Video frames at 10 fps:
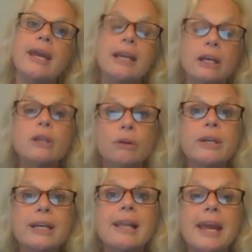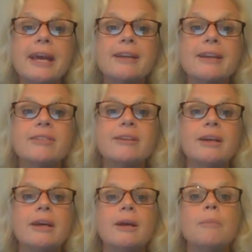including land,
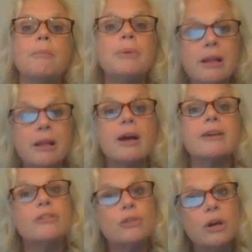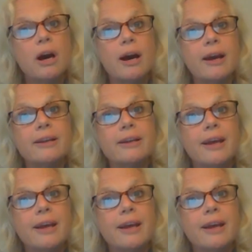belongs to God,